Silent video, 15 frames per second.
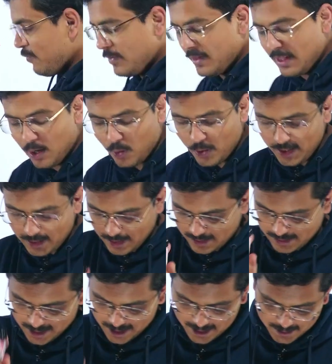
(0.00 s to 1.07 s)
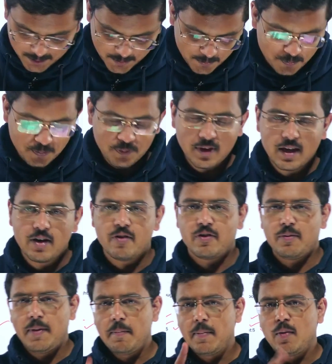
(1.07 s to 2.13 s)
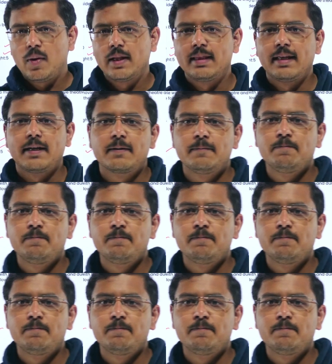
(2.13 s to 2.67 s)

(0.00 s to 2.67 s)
Now in this case, remember one thing,